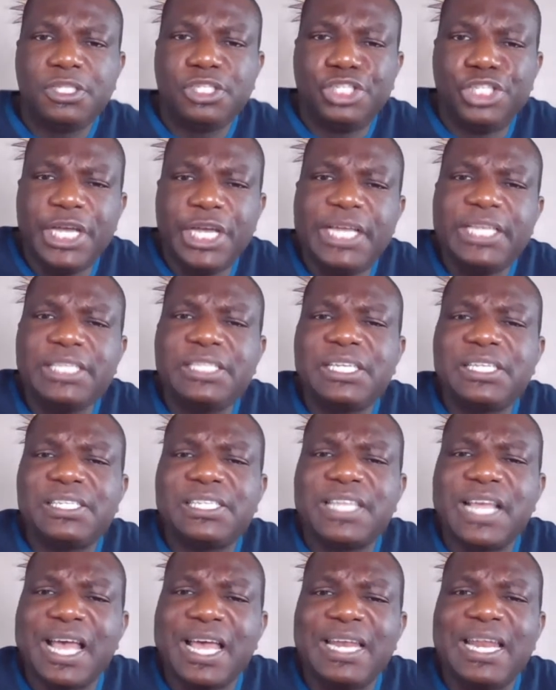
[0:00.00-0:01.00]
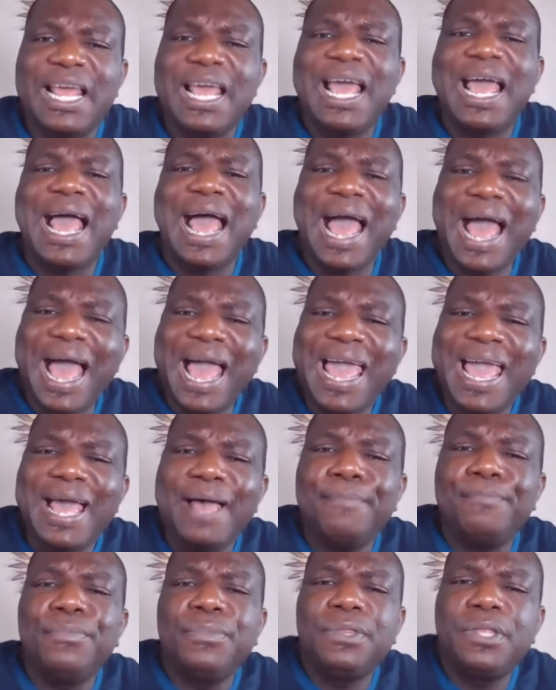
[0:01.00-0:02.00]
Jesus said, I
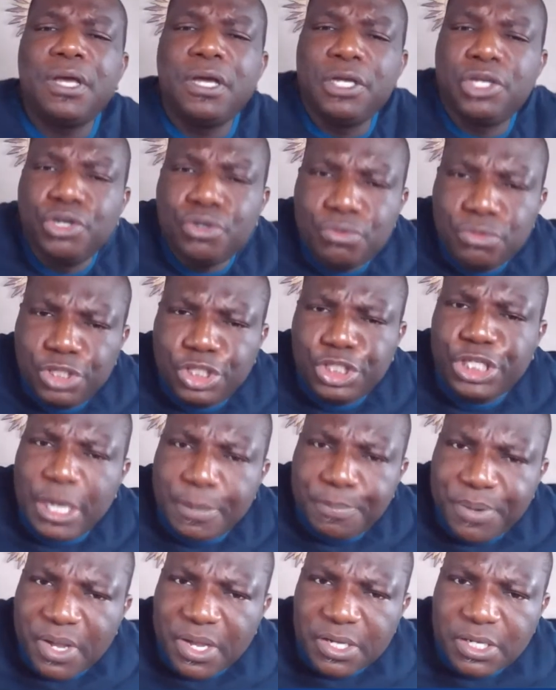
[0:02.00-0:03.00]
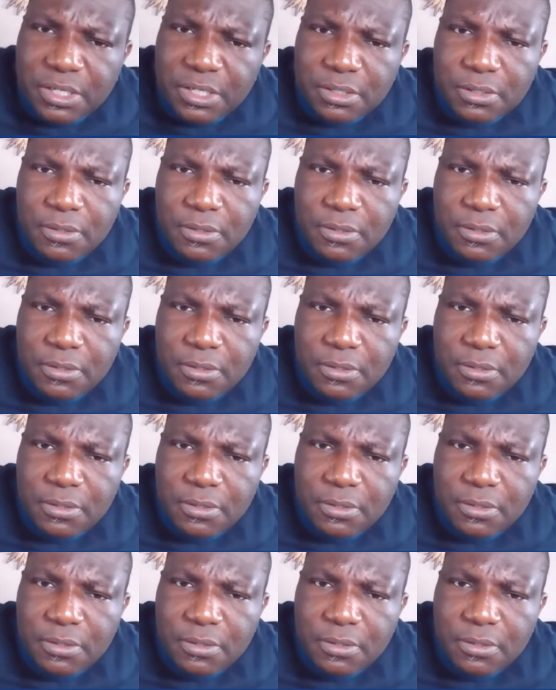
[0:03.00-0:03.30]
am the good shepherd.